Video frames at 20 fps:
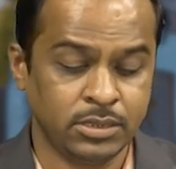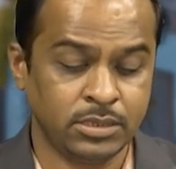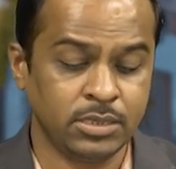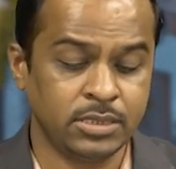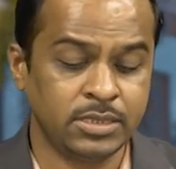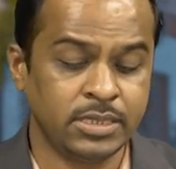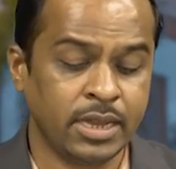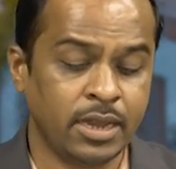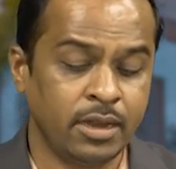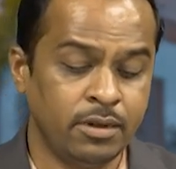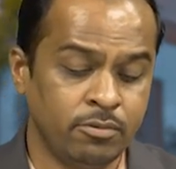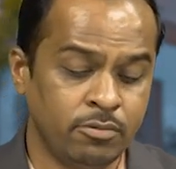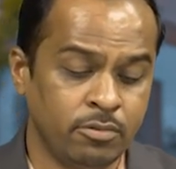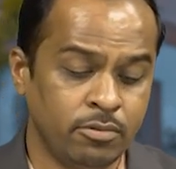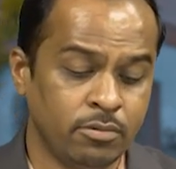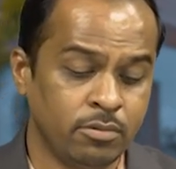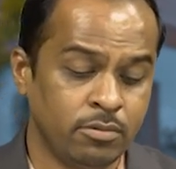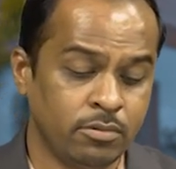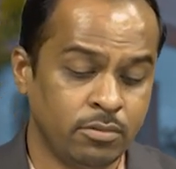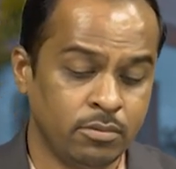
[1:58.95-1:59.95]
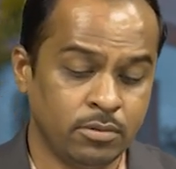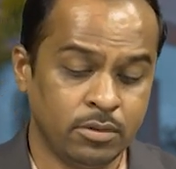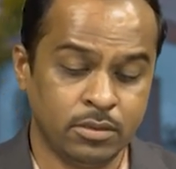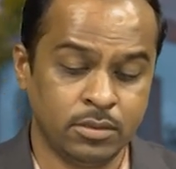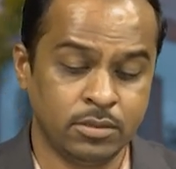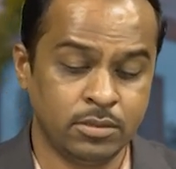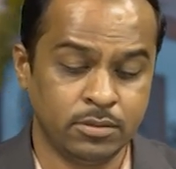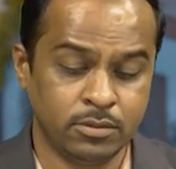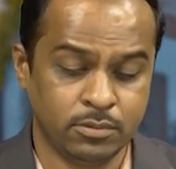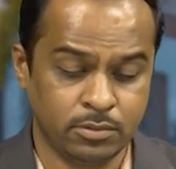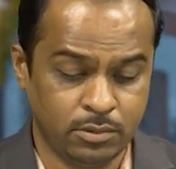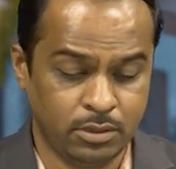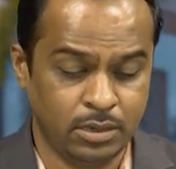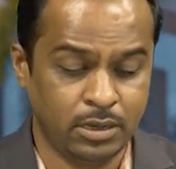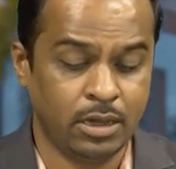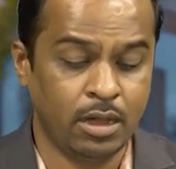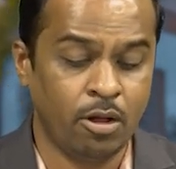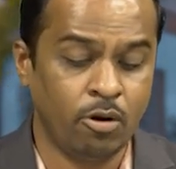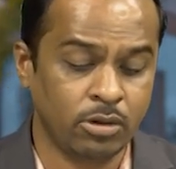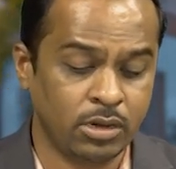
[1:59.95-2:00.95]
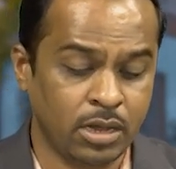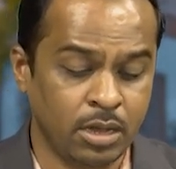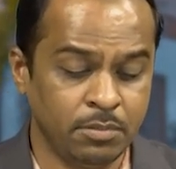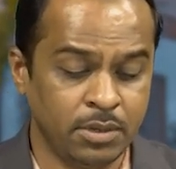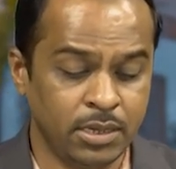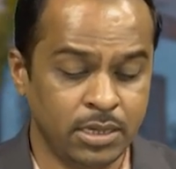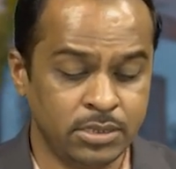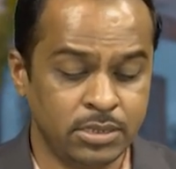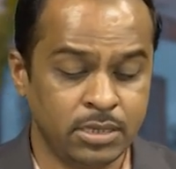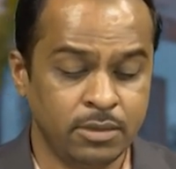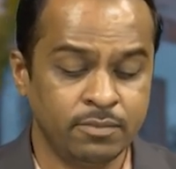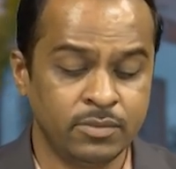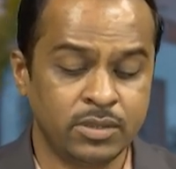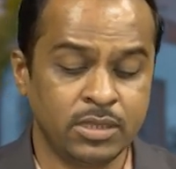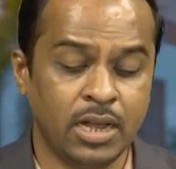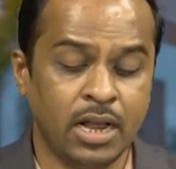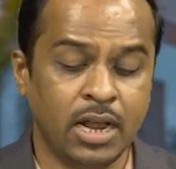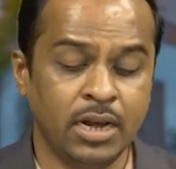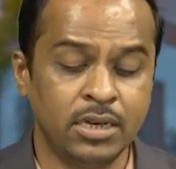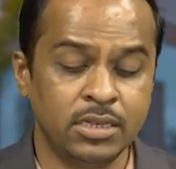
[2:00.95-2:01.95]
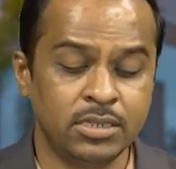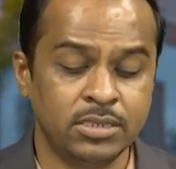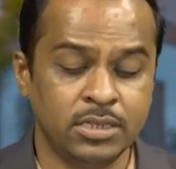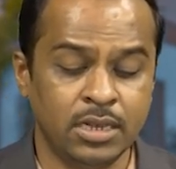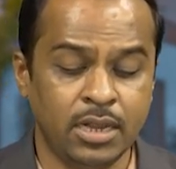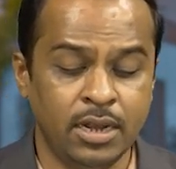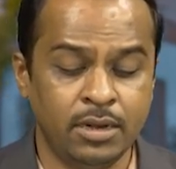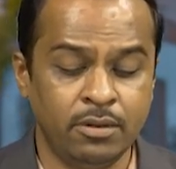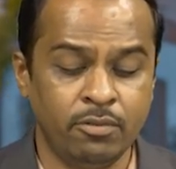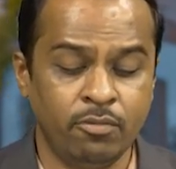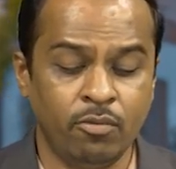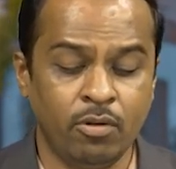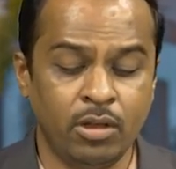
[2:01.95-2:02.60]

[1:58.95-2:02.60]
The second outcome is the understand